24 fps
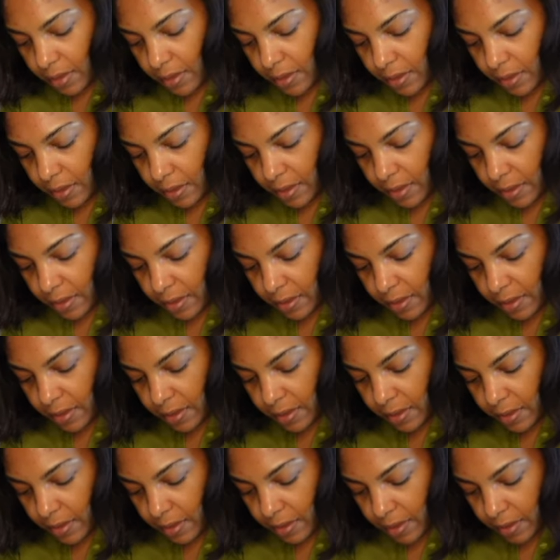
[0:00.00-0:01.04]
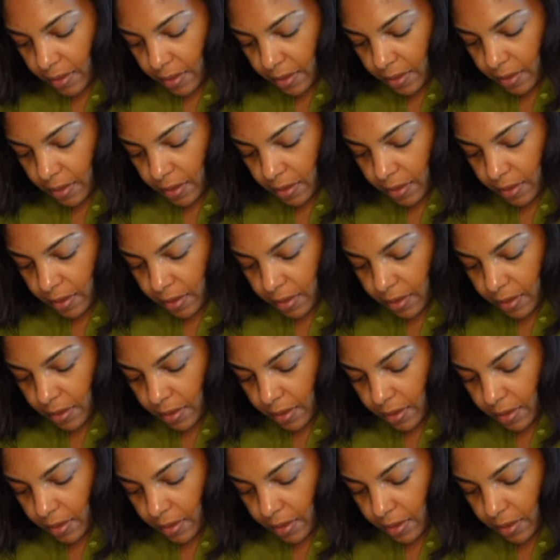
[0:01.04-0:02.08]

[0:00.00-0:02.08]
Nothing is said.